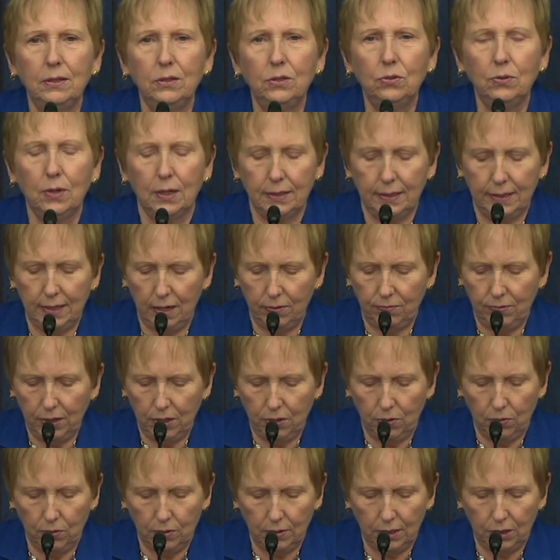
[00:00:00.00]
the Truck Safety
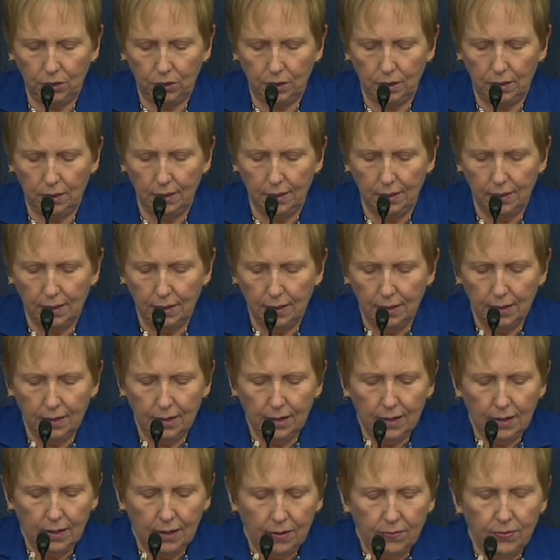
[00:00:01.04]
Coalition.
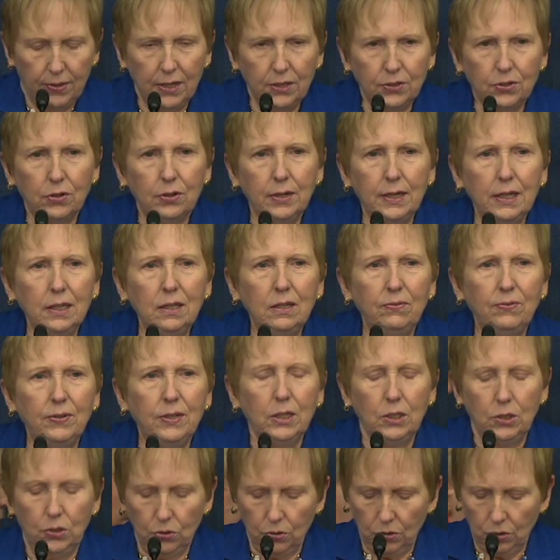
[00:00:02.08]
These are
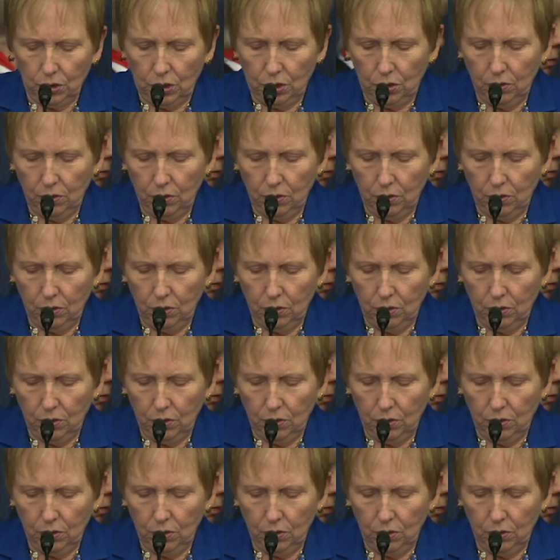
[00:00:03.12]
individuals